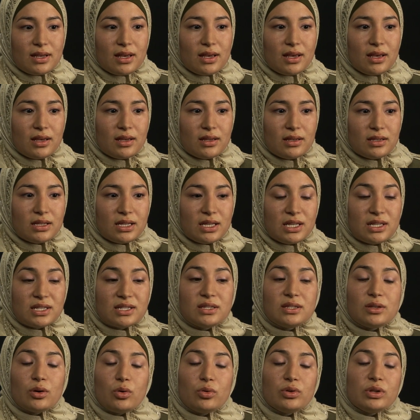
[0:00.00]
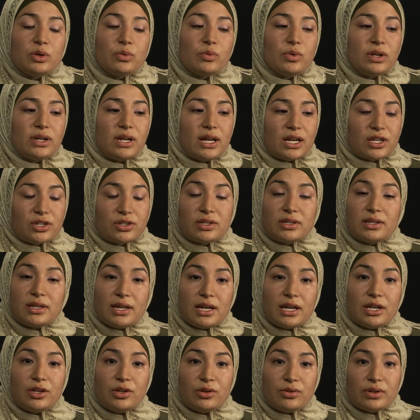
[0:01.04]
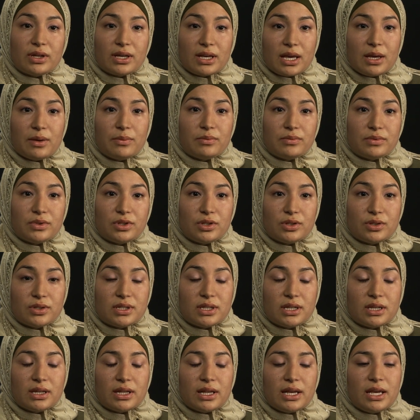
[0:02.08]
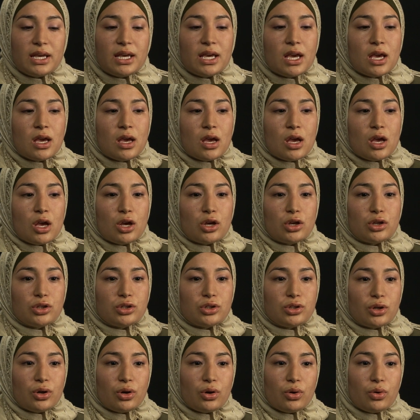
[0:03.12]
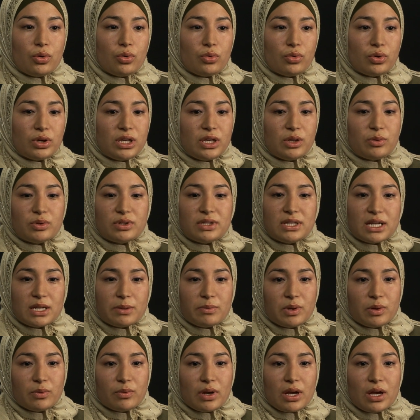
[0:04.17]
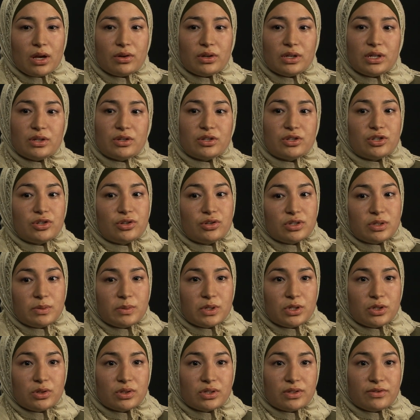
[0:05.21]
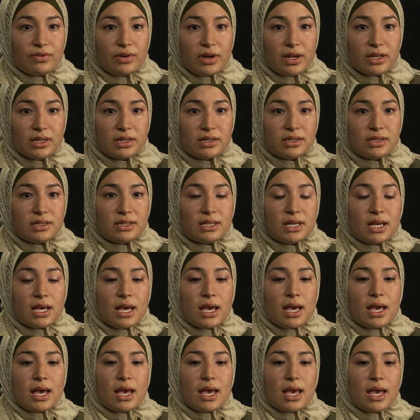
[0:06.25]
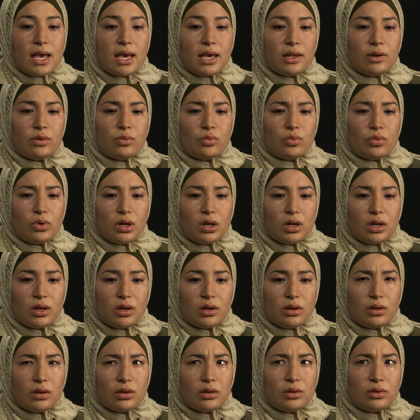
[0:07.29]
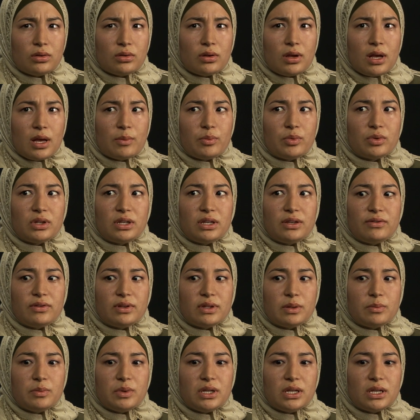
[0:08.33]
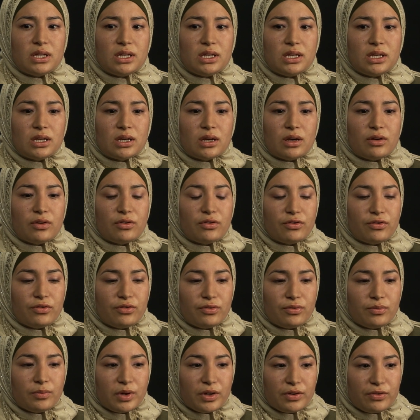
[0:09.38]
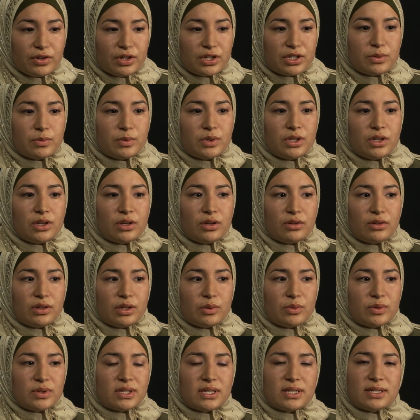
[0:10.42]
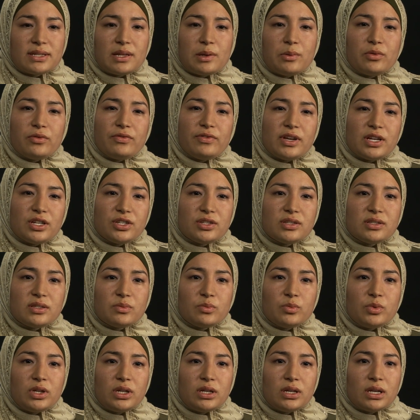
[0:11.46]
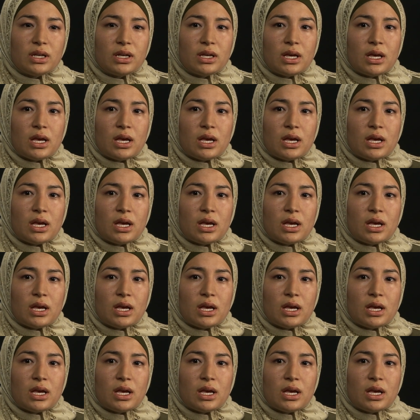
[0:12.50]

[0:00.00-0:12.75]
And he's the only one actually that I knew that came to UCLA. So he would take me around. He introduced me to his friends. And I believe in the beginning of my freshman year, there was Islamo-fascism week.